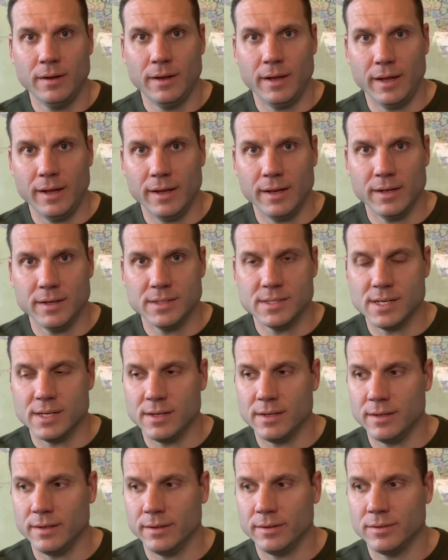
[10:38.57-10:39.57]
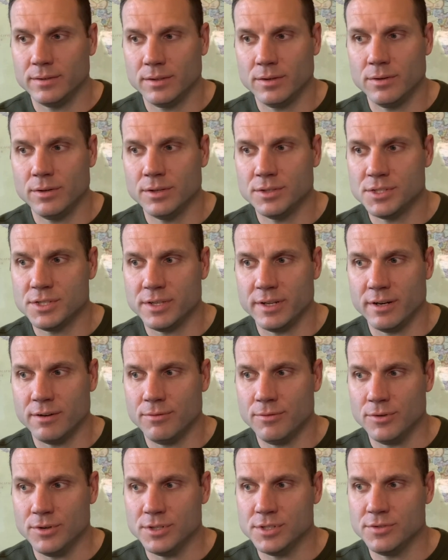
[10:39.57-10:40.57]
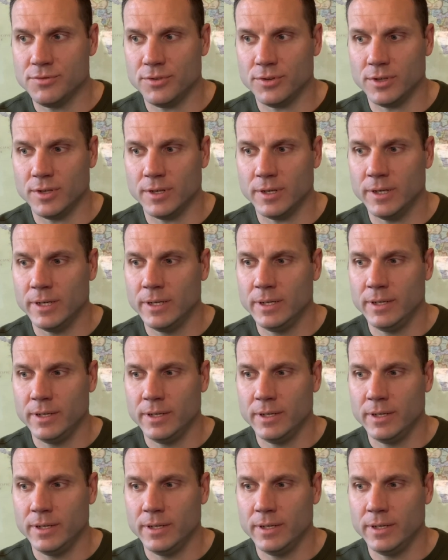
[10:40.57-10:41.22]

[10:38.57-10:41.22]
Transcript: and uh, kudos to the Air Force for